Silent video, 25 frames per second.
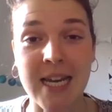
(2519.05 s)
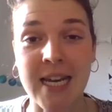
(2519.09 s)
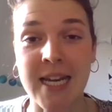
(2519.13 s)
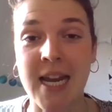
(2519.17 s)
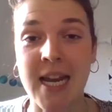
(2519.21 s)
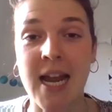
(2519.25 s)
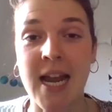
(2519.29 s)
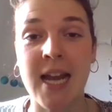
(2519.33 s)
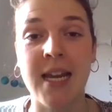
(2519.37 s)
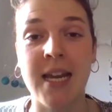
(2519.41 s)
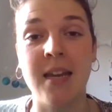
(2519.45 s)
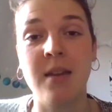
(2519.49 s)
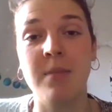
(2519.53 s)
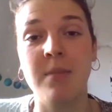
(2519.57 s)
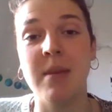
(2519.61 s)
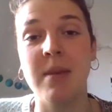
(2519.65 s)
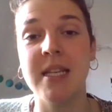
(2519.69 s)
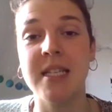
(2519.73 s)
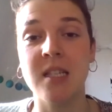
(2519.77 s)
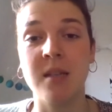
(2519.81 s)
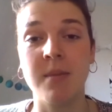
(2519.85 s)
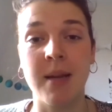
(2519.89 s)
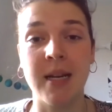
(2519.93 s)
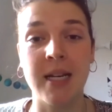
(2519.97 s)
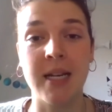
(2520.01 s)
and handed me
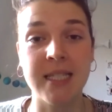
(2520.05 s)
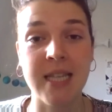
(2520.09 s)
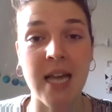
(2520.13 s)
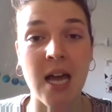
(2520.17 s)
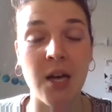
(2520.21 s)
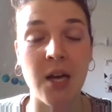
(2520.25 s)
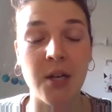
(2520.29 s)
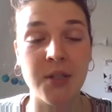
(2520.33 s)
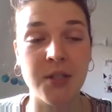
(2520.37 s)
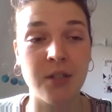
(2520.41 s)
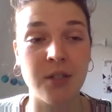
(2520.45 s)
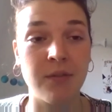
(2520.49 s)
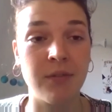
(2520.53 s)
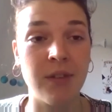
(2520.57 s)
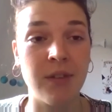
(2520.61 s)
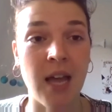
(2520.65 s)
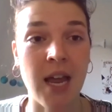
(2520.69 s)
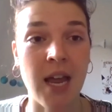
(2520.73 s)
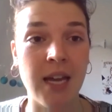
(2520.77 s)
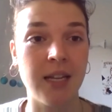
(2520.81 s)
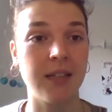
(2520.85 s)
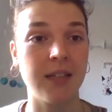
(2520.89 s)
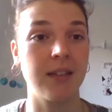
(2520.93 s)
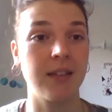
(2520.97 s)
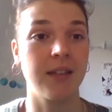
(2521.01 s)
some Excels of
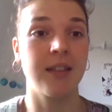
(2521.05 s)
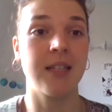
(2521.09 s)
like,